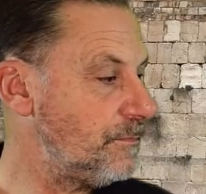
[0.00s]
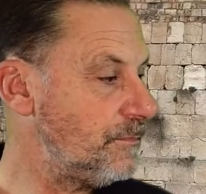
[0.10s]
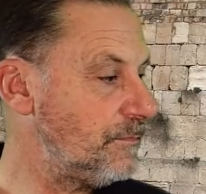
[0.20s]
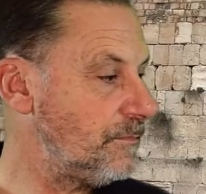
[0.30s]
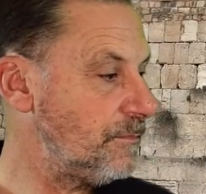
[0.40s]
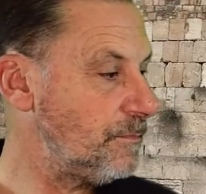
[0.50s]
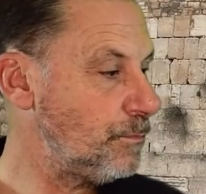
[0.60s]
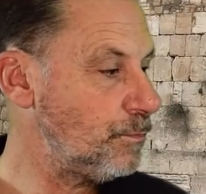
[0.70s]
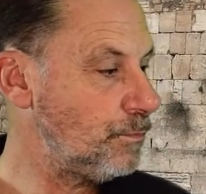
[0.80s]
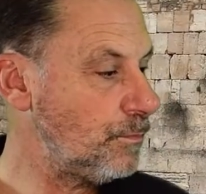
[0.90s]

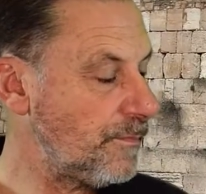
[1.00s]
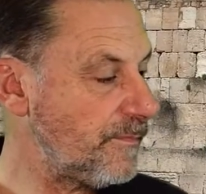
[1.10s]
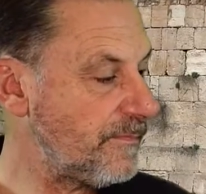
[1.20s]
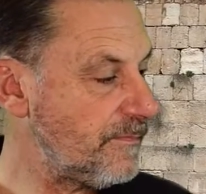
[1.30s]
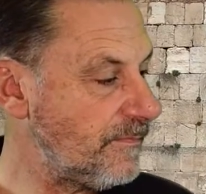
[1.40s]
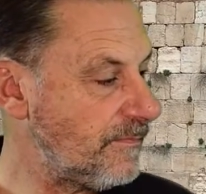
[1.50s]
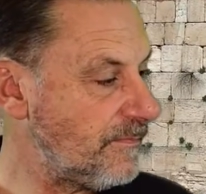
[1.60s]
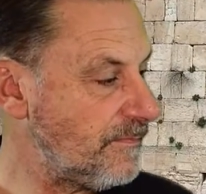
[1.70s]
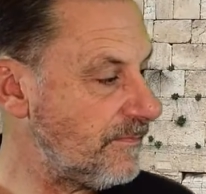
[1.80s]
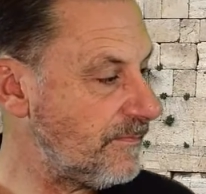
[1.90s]

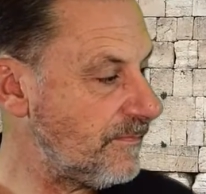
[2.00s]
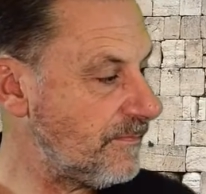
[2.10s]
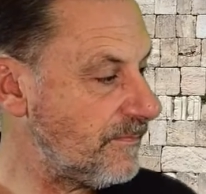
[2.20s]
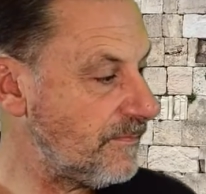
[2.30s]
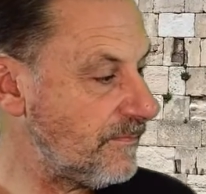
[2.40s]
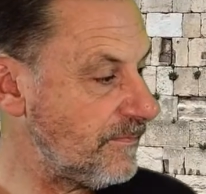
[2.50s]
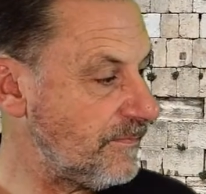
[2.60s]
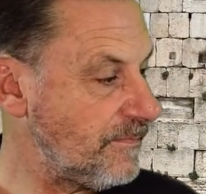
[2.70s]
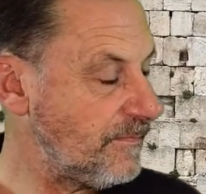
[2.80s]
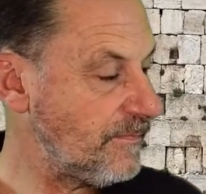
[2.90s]

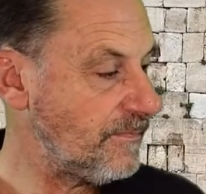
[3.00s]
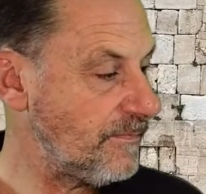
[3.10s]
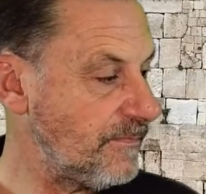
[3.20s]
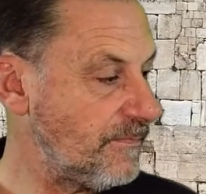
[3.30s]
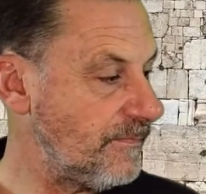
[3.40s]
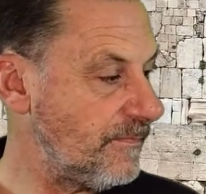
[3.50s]
No words are spoken by the person on screen.